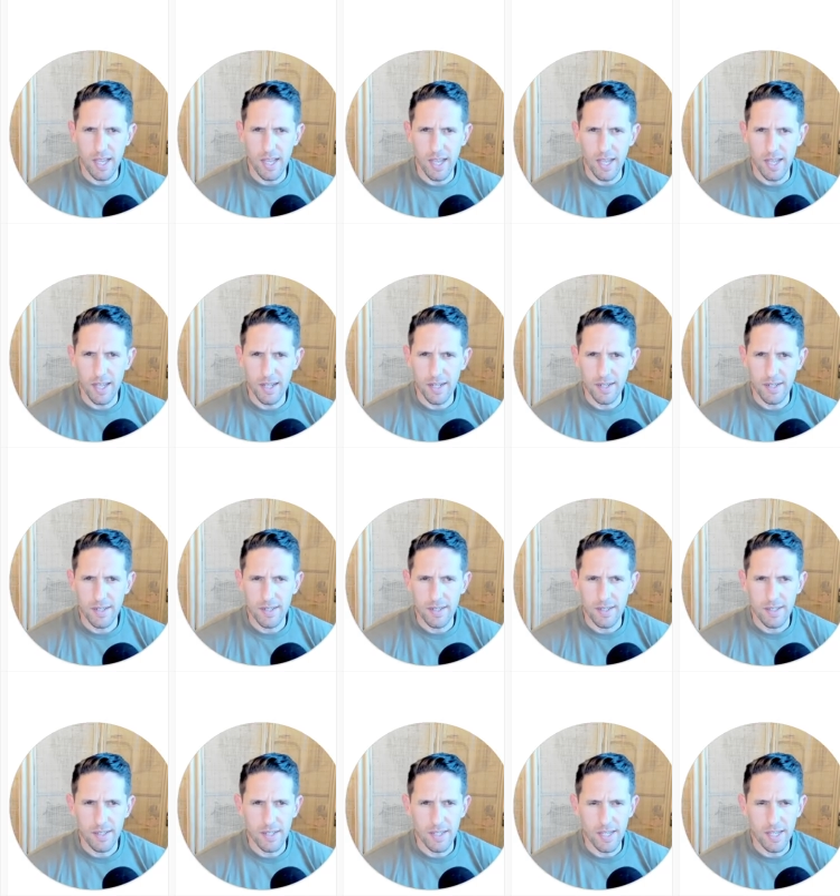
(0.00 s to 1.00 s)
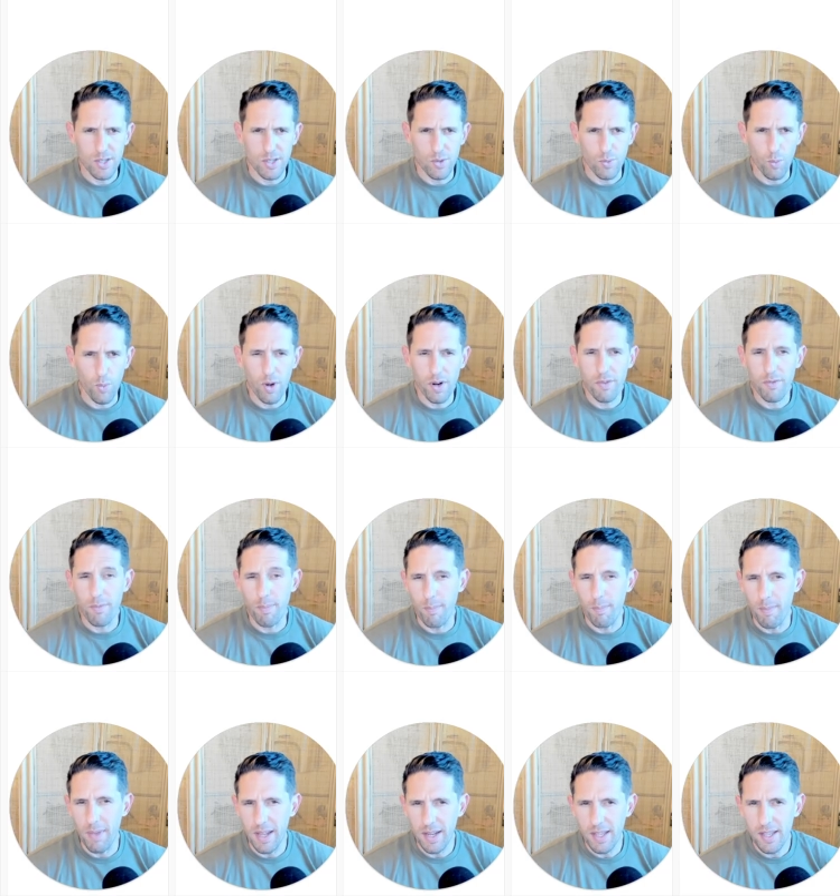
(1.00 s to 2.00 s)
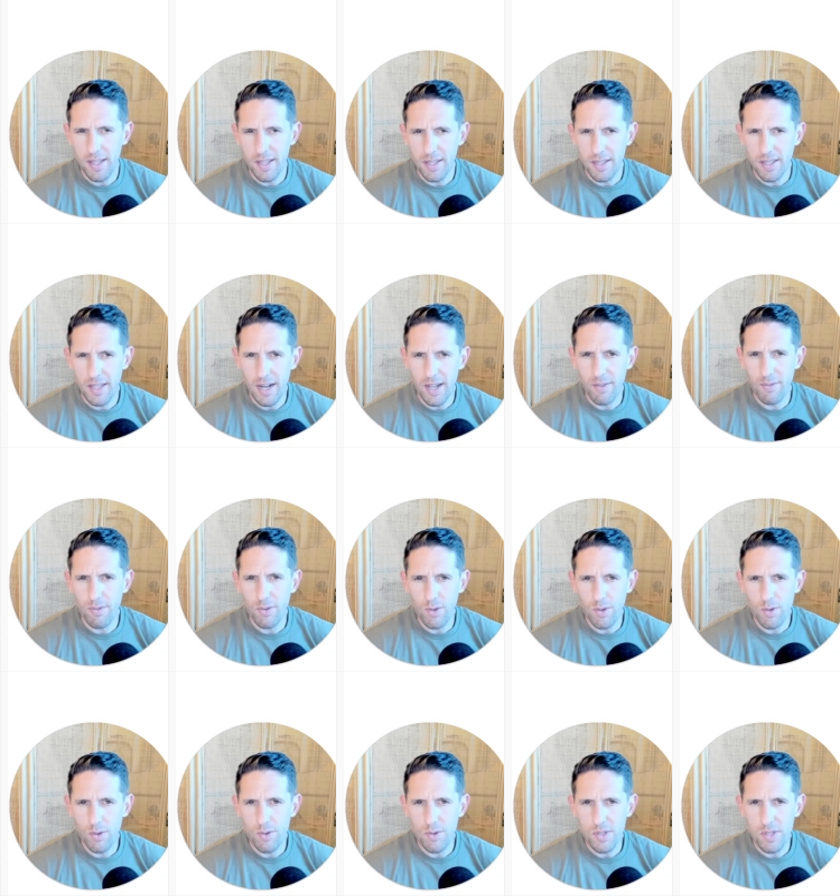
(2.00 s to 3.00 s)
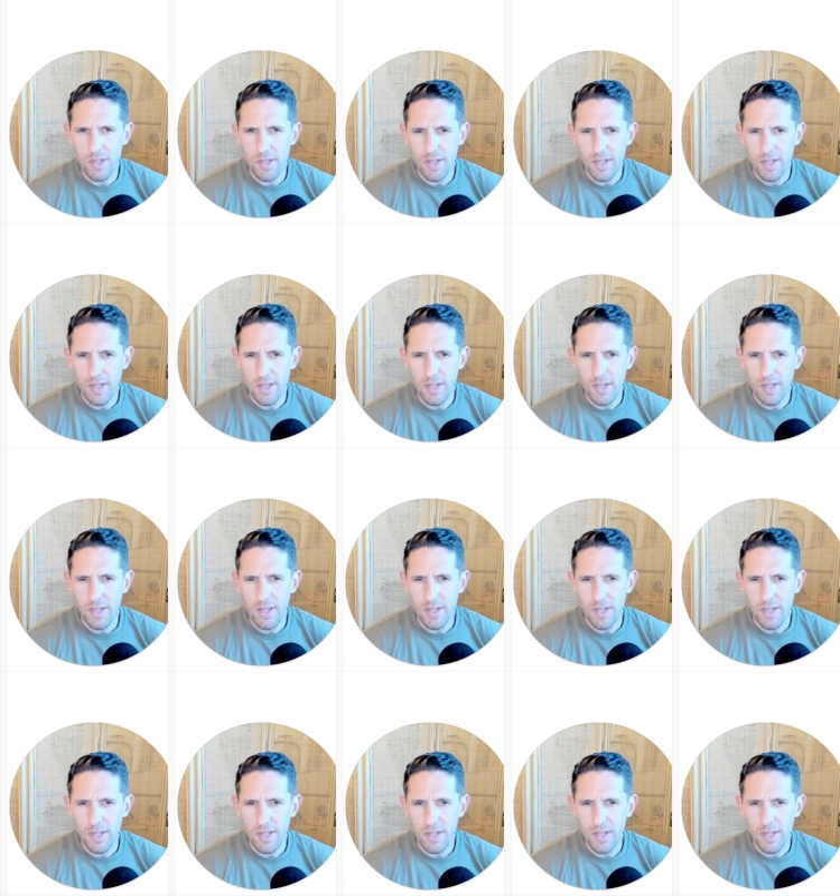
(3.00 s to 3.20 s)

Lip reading: And it's one of many that I've used.